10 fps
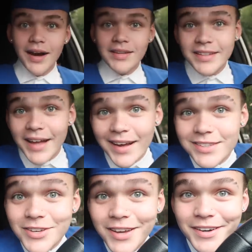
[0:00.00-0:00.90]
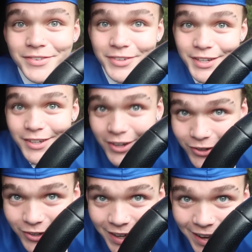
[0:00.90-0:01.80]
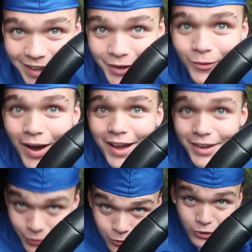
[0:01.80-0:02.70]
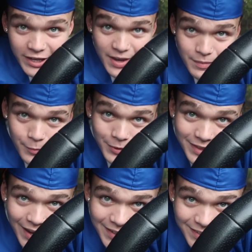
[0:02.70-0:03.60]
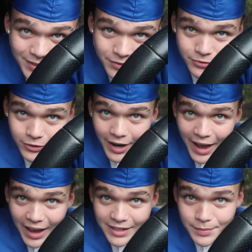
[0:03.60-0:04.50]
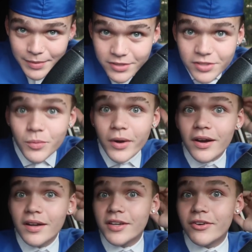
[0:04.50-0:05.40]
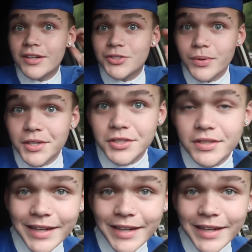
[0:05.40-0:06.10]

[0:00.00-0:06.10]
I think the hats look kind of funny, not gonna lie. Like, who came up with the idea for a hat to be square on the graduation?